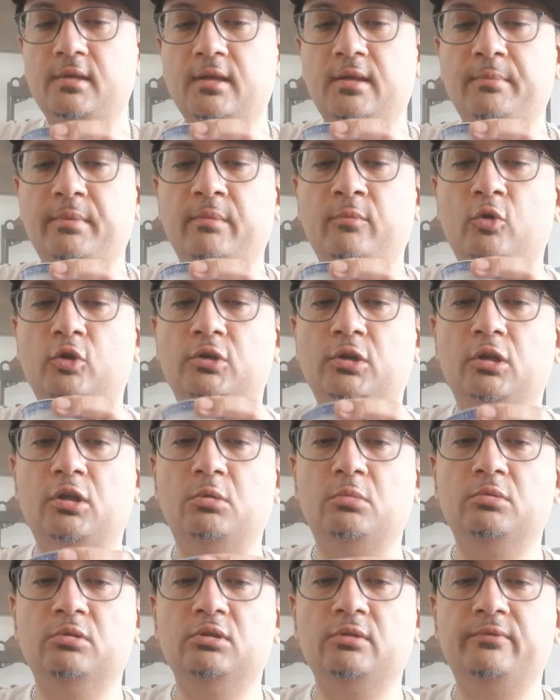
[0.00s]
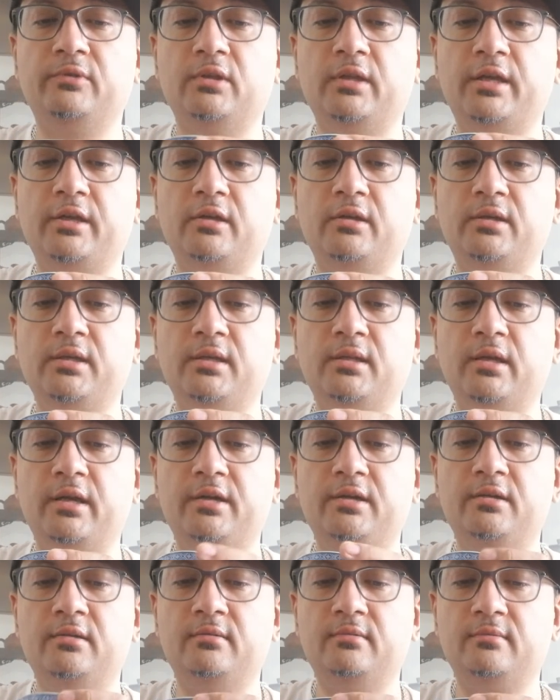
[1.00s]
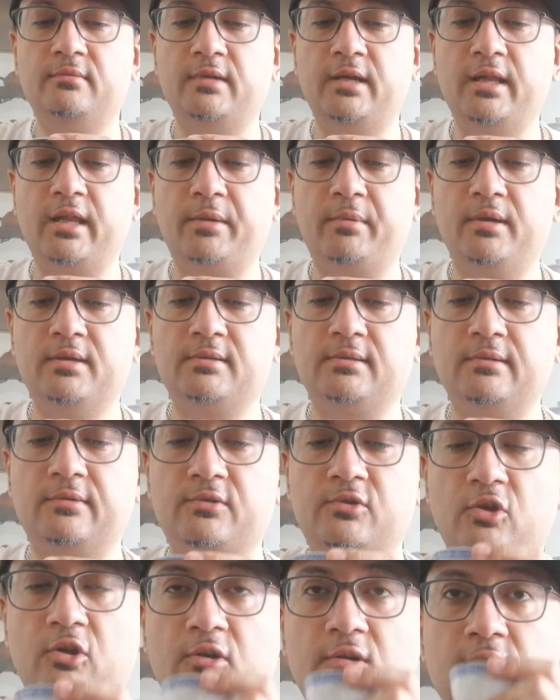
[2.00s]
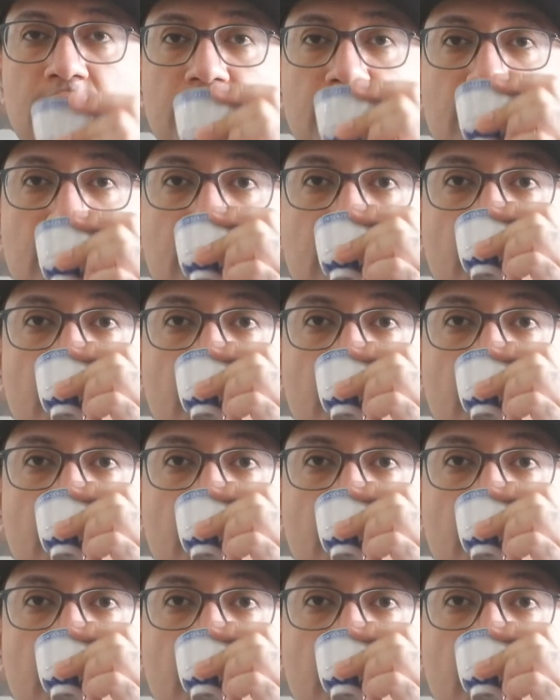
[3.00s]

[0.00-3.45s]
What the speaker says: A bit more tolerable if you like your tea lighter. I like my stuff strong, so.